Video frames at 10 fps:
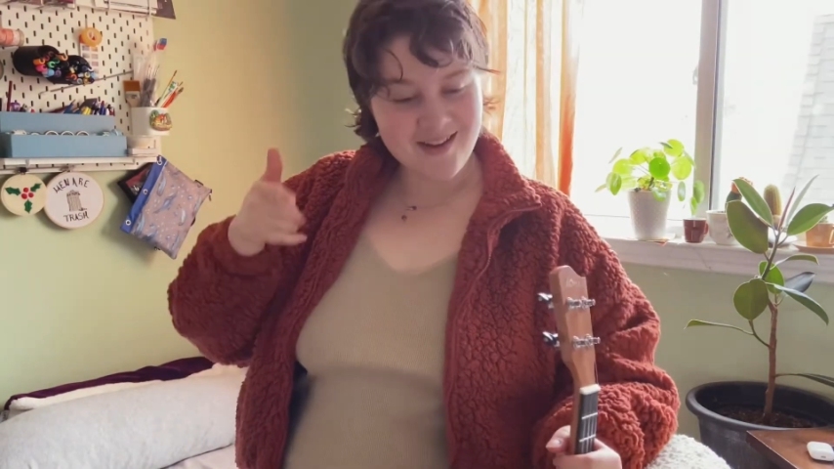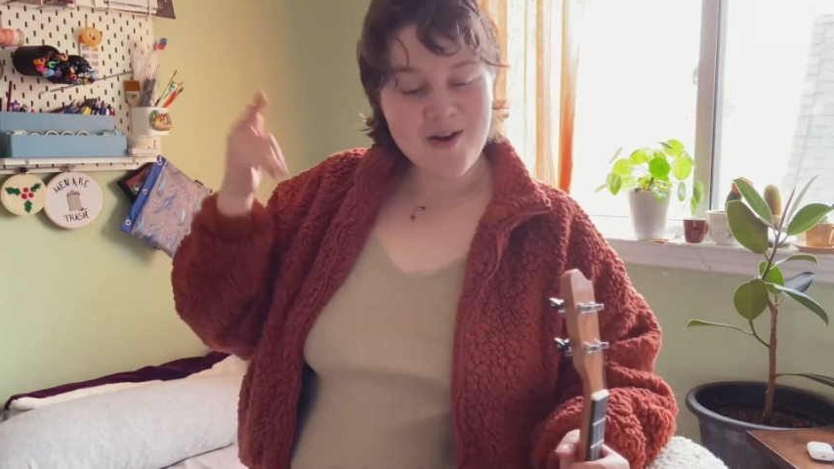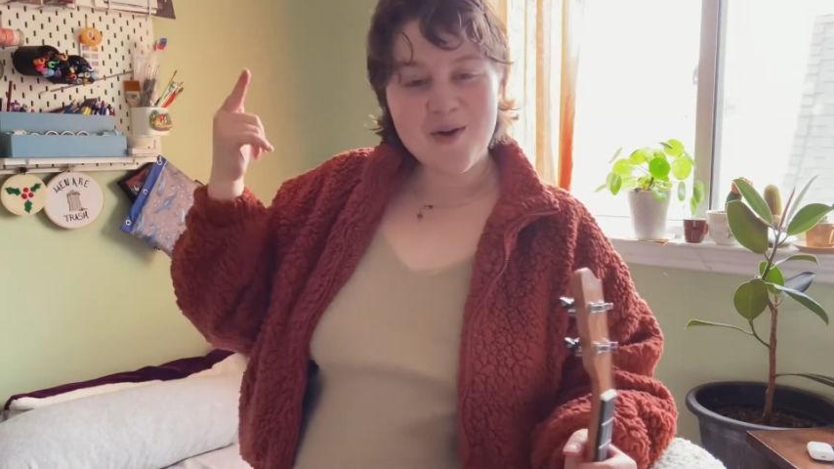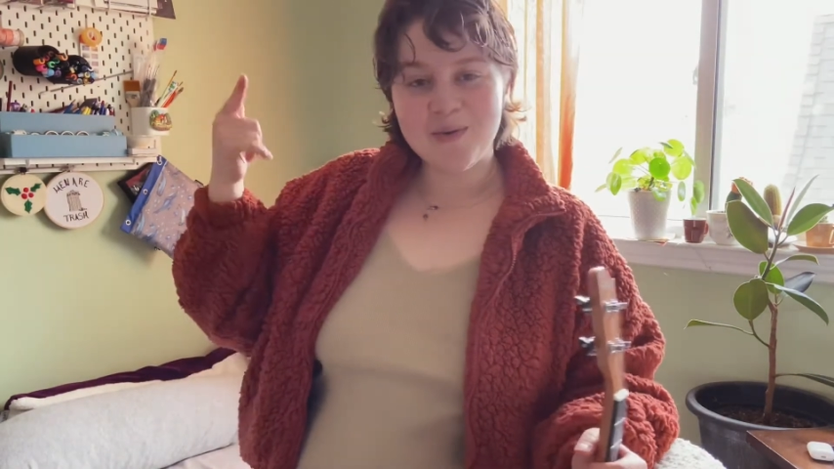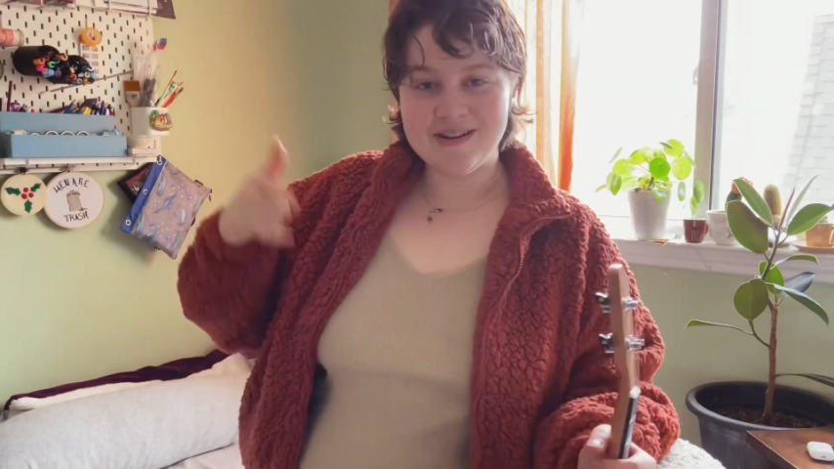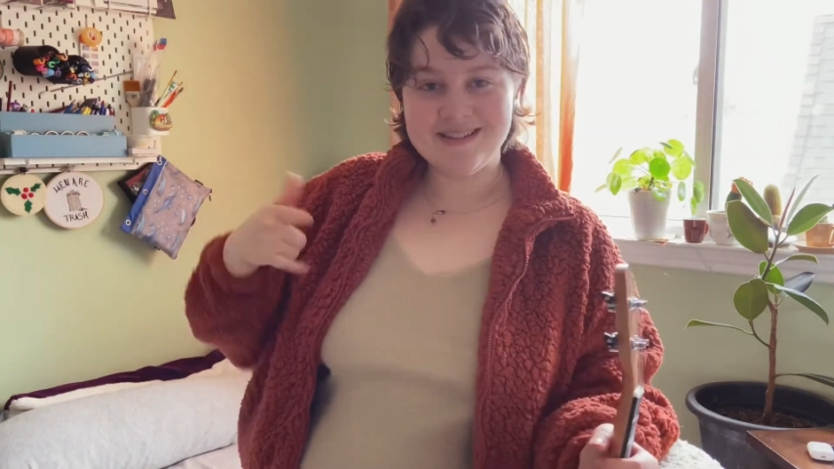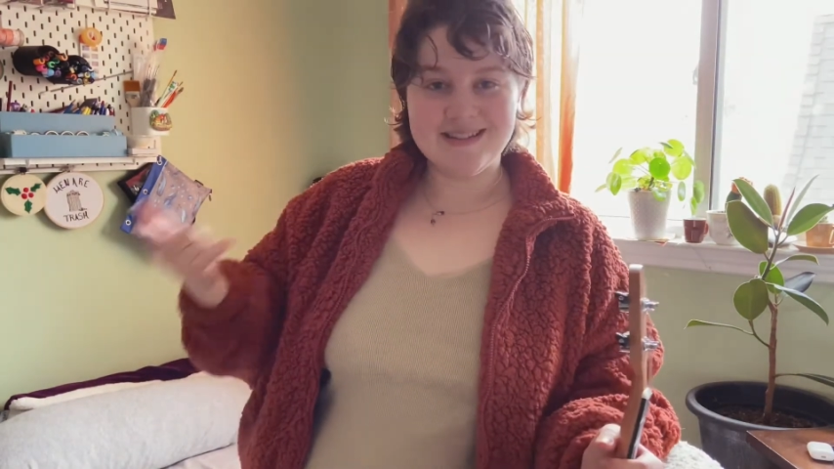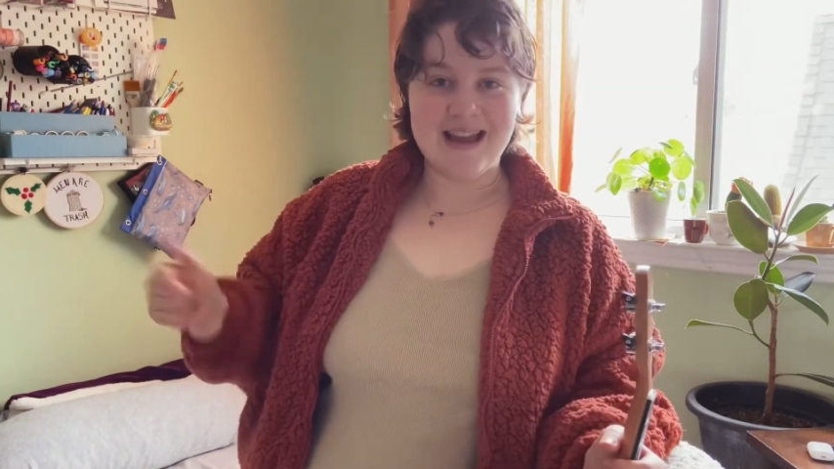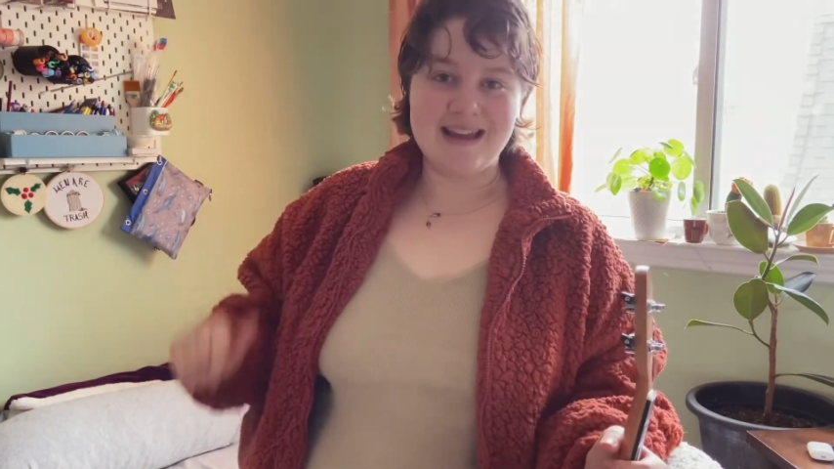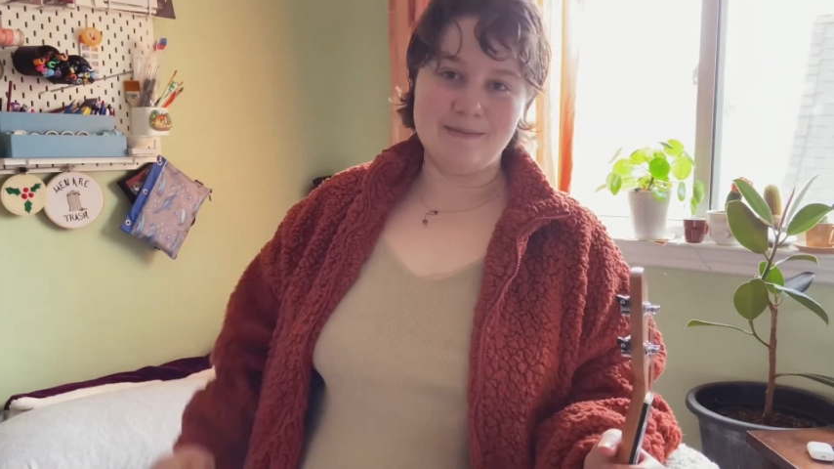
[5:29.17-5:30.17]
where
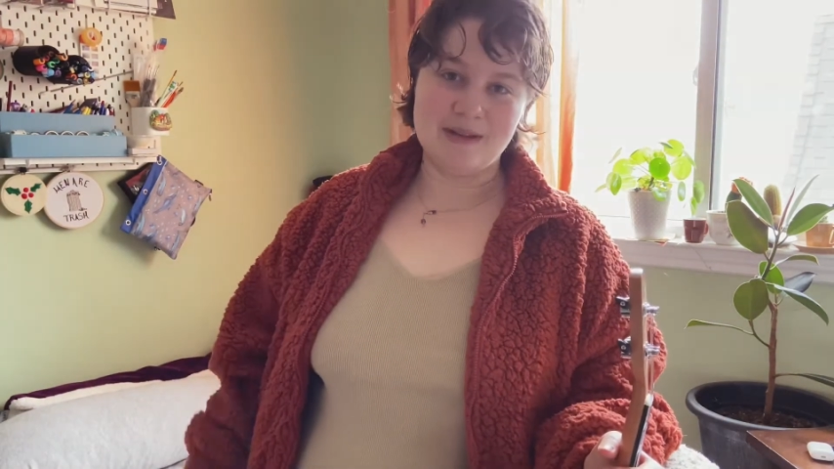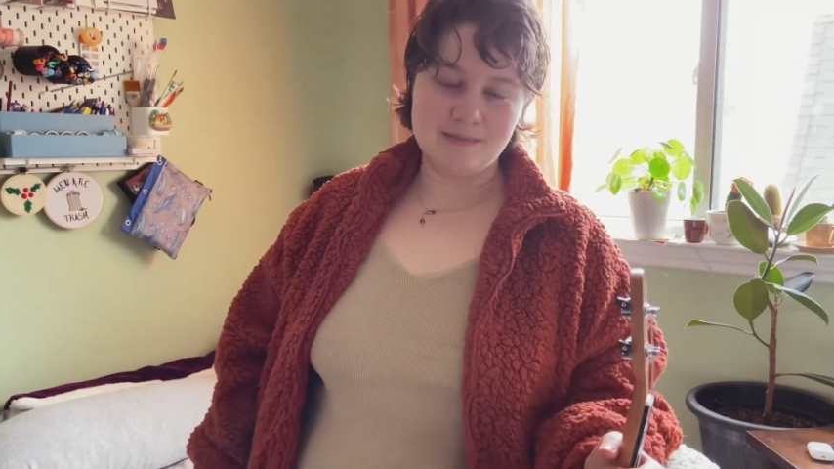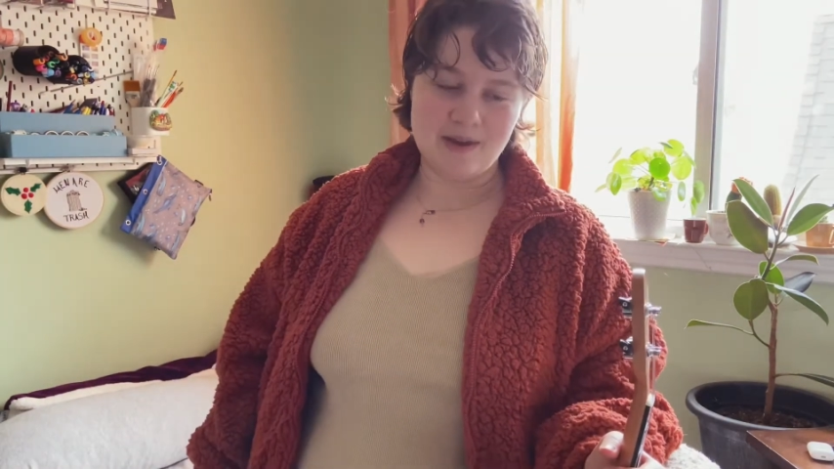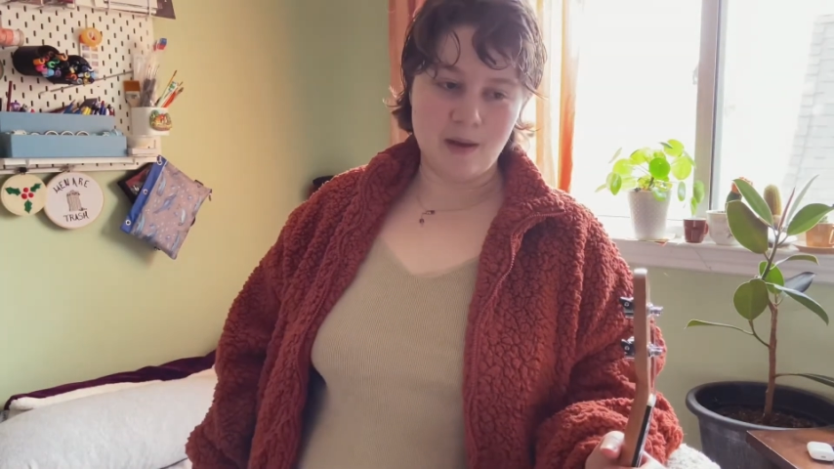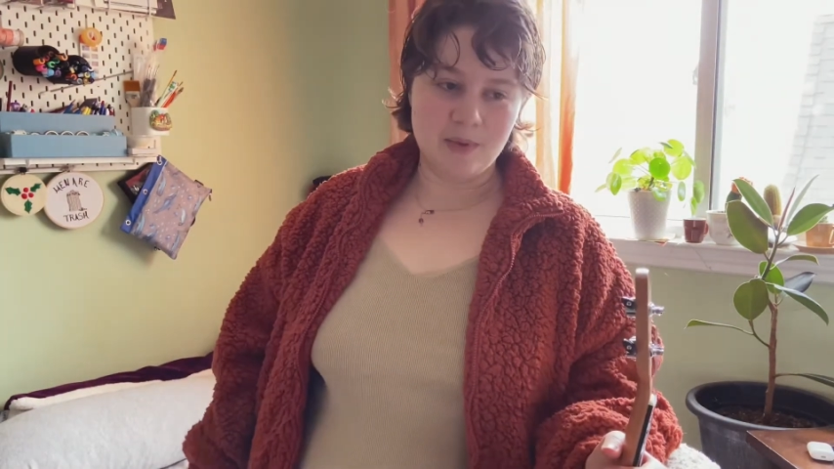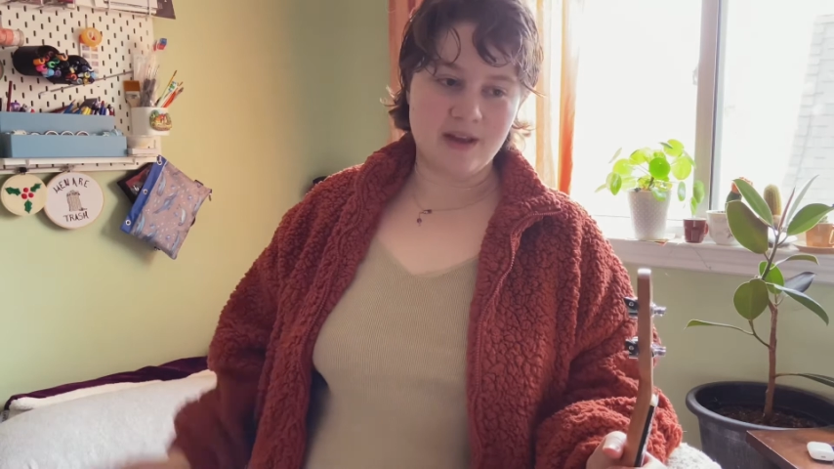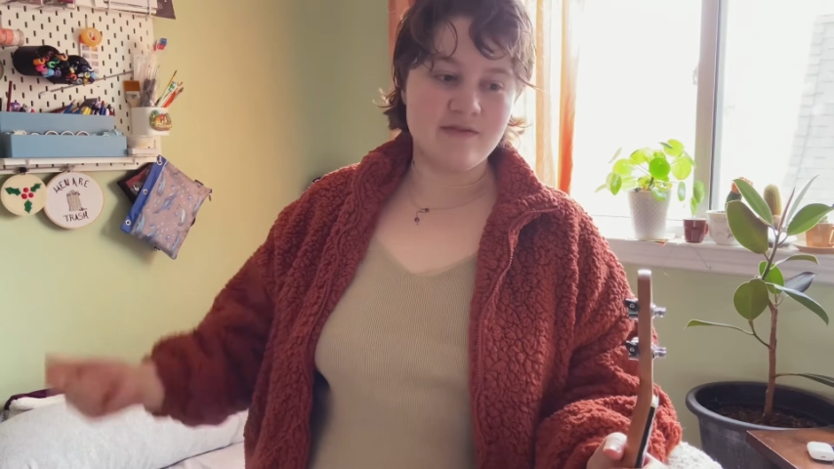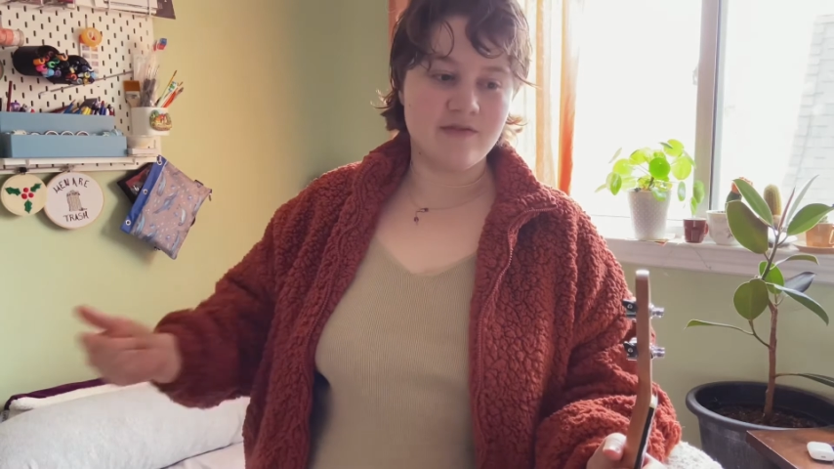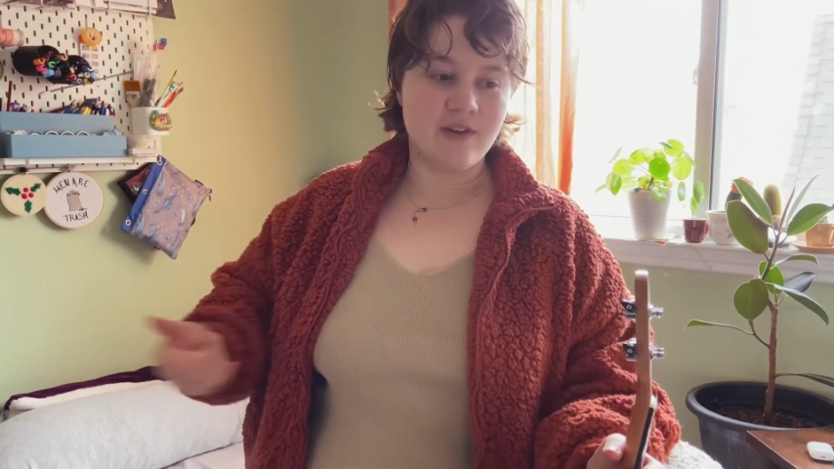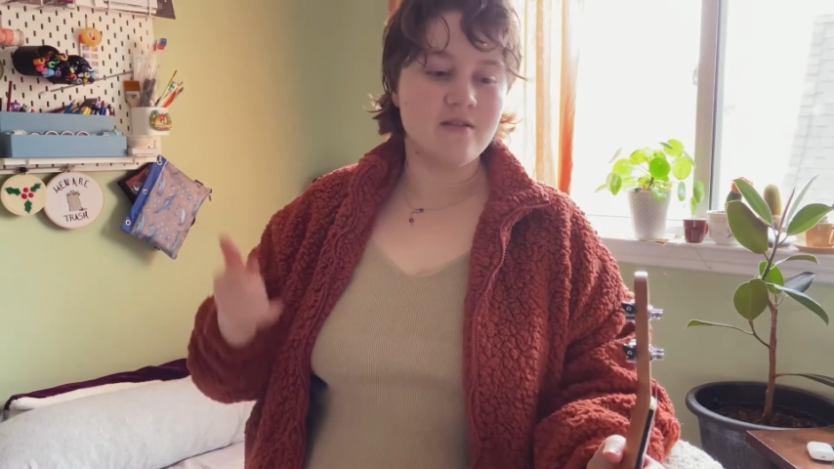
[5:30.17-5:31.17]
society messed me up. Like, I
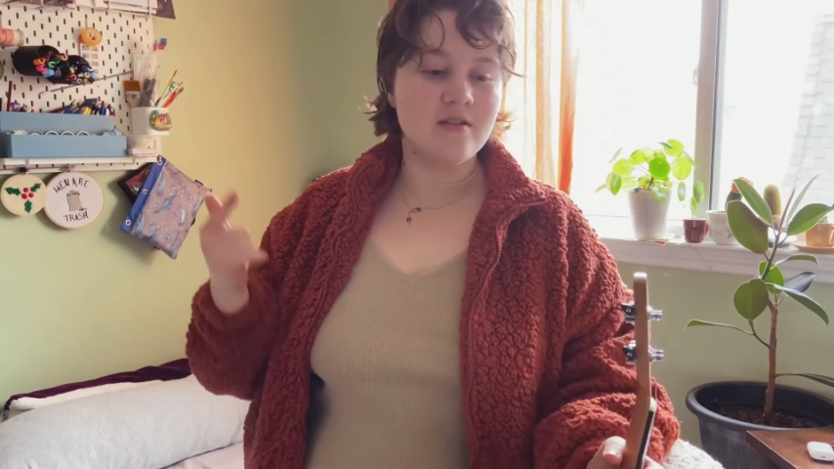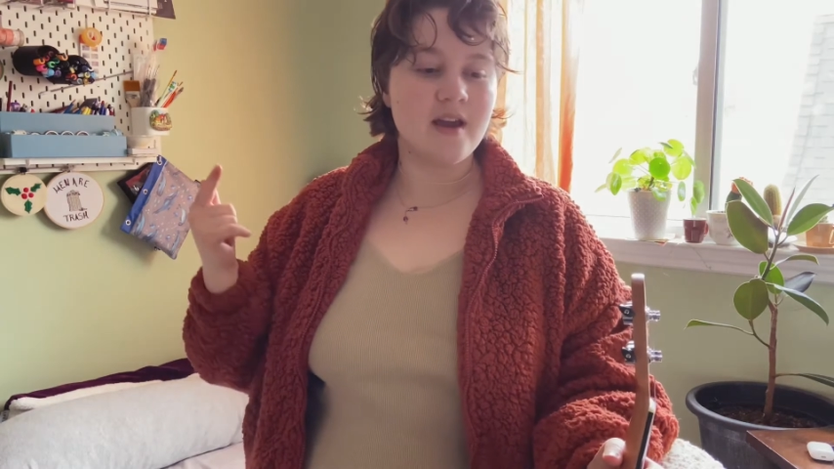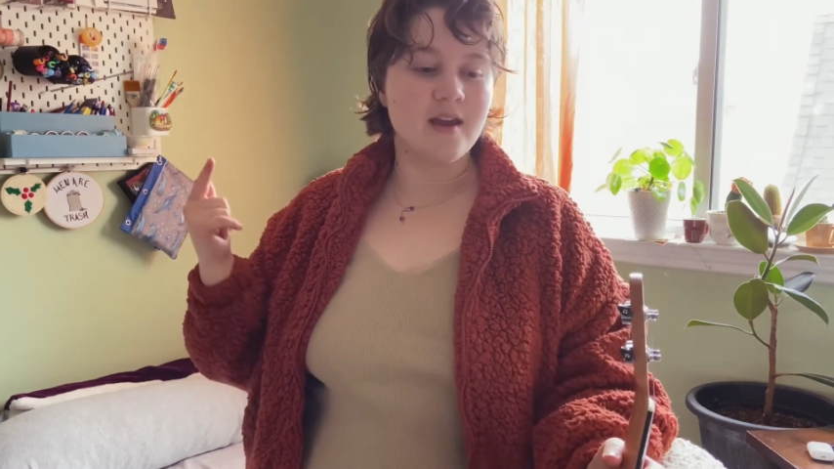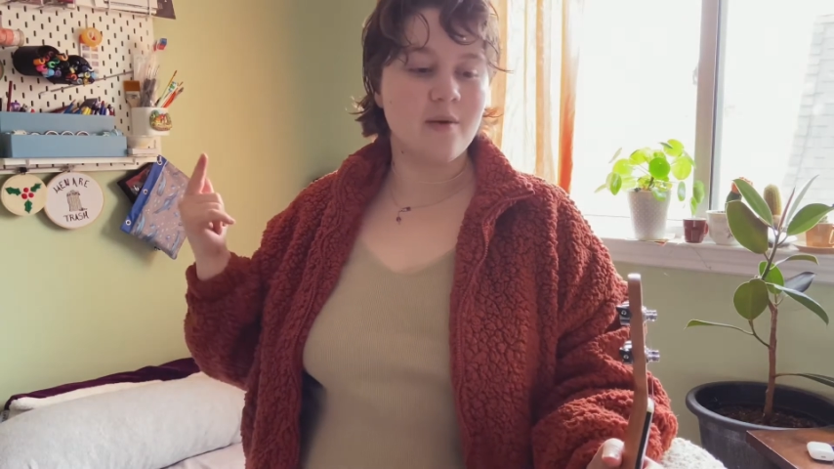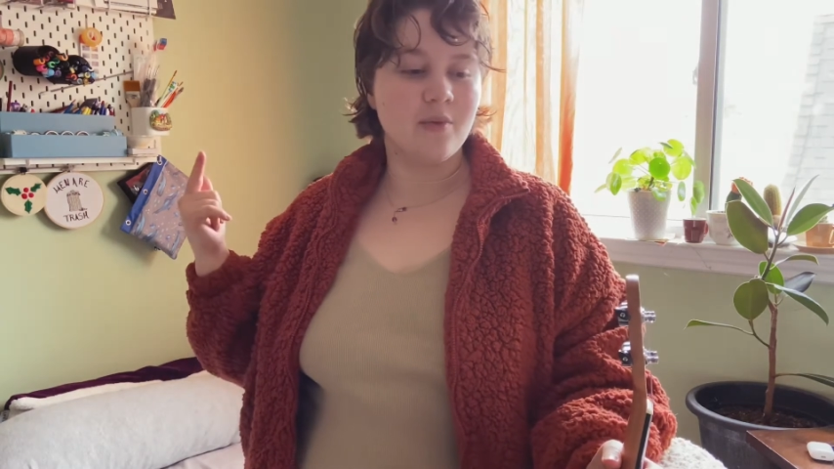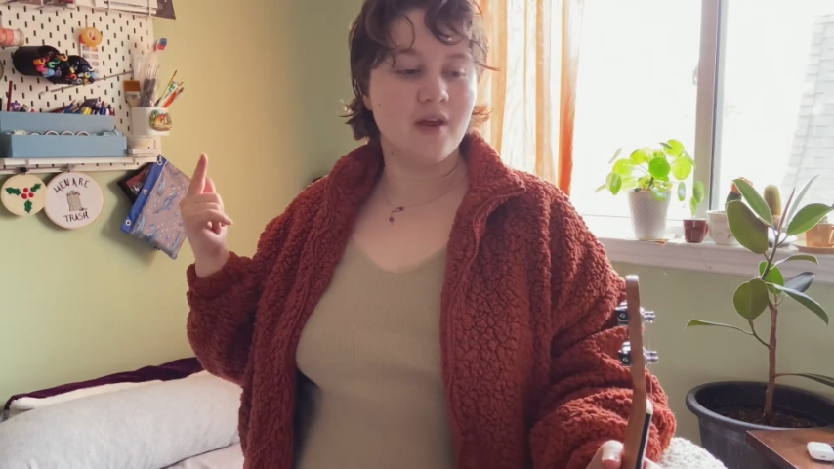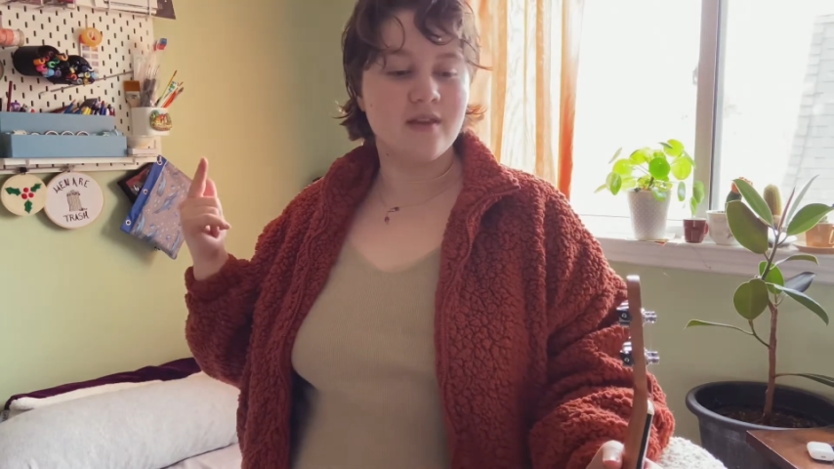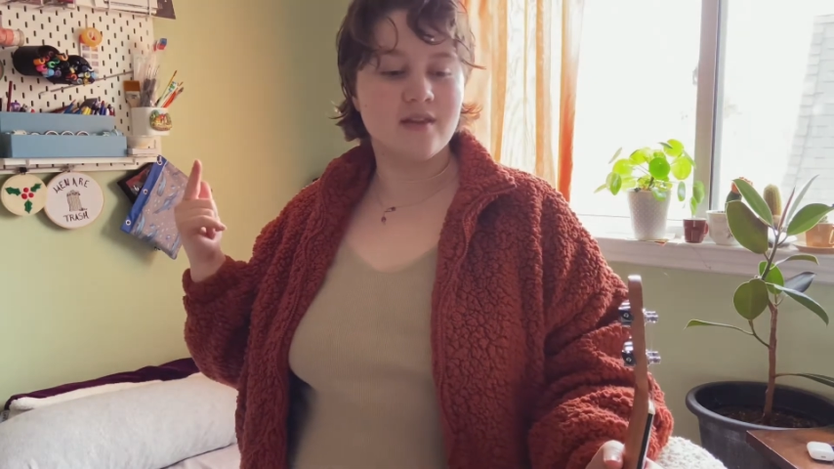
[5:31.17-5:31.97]
feel like with